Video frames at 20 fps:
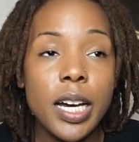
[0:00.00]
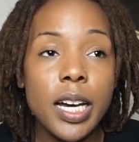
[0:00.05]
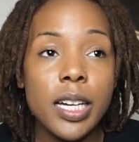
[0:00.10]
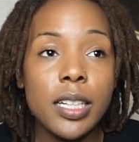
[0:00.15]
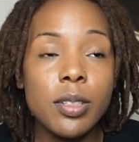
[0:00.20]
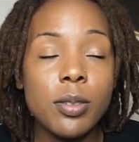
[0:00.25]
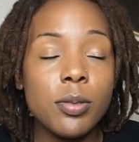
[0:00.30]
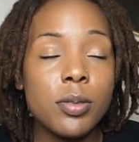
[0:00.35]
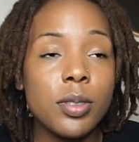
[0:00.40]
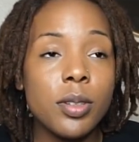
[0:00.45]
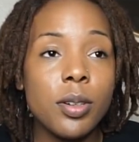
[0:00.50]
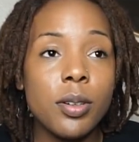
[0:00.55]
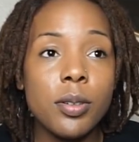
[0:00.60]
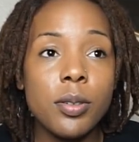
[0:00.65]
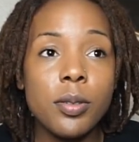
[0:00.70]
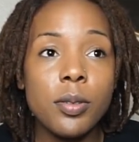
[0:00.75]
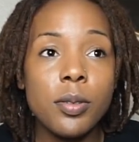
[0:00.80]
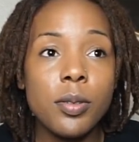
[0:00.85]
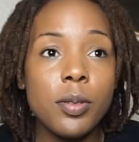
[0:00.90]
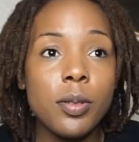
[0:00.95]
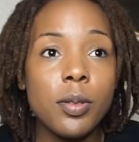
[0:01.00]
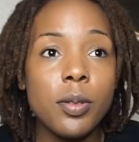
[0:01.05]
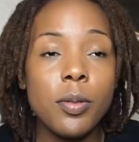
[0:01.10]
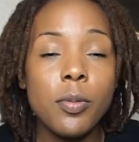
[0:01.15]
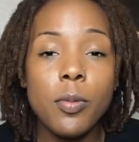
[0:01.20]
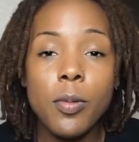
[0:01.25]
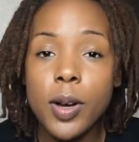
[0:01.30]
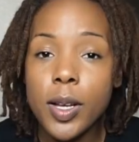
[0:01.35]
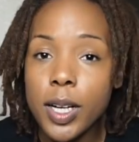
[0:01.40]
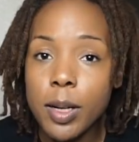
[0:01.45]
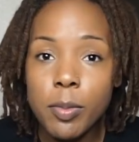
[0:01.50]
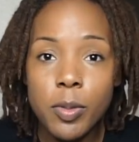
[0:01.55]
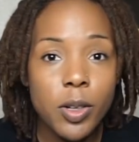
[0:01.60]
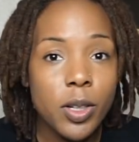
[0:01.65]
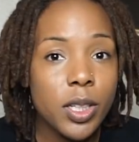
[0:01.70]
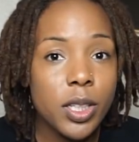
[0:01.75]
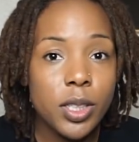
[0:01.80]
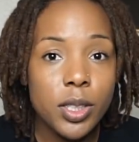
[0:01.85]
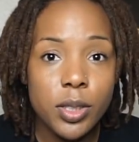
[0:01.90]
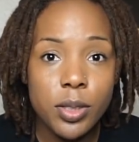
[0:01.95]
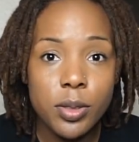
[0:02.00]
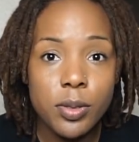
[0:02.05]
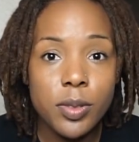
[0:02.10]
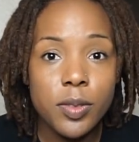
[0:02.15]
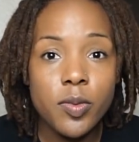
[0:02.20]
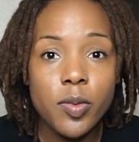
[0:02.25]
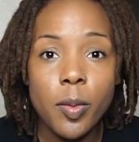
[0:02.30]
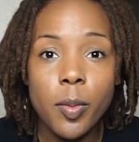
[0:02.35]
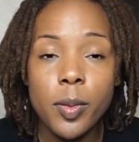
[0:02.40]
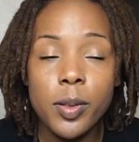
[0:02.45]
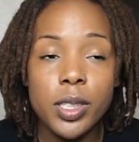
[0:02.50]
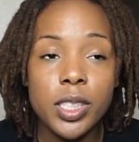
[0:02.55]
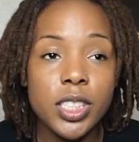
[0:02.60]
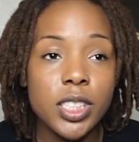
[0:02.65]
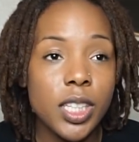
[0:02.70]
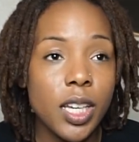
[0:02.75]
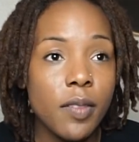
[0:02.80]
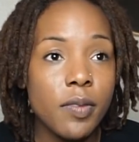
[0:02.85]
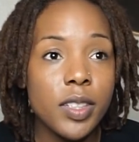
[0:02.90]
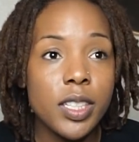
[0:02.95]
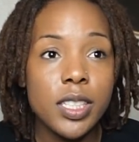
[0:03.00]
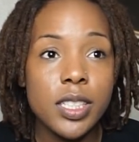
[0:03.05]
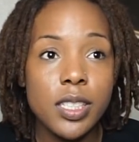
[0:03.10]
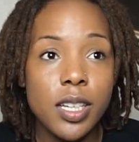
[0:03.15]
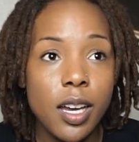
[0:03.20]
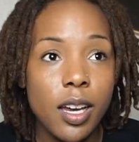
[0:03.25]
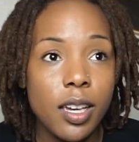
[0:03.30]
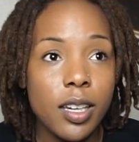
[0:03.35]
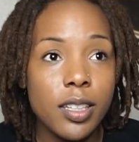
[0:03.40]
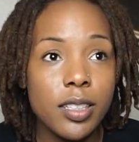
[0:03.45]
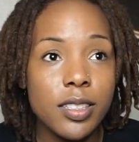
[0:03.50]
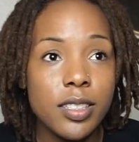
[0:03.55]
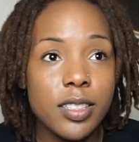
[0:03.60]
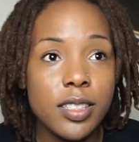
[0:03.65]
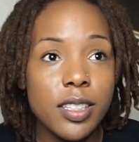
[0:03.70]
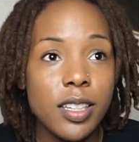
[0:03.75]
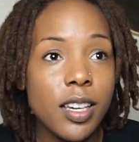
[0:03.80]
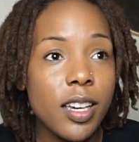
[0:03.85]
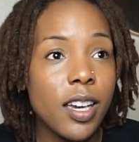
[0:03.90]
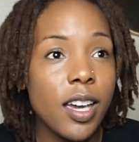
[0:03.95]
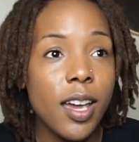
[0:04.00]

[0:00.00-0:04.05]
I don't know what I'm going to do if we're going to shape the sides.